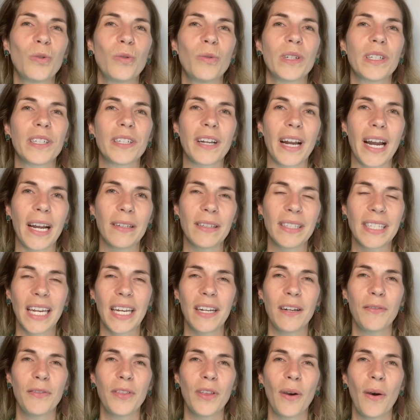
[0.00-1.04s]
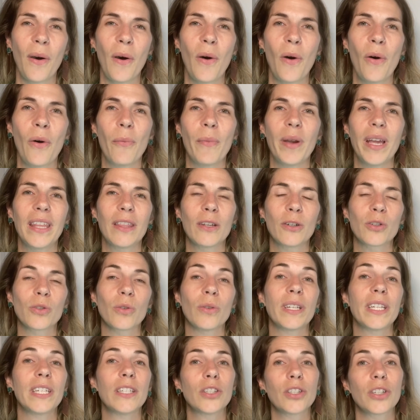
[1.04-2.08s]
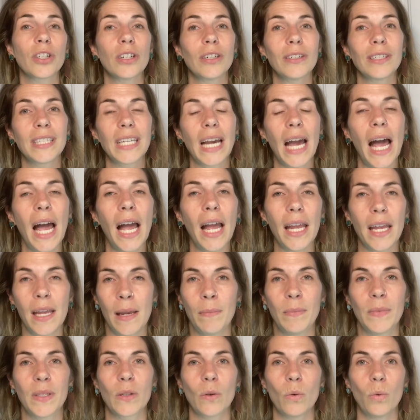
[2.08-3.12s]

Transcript: where you're outside of the home and there's only certain times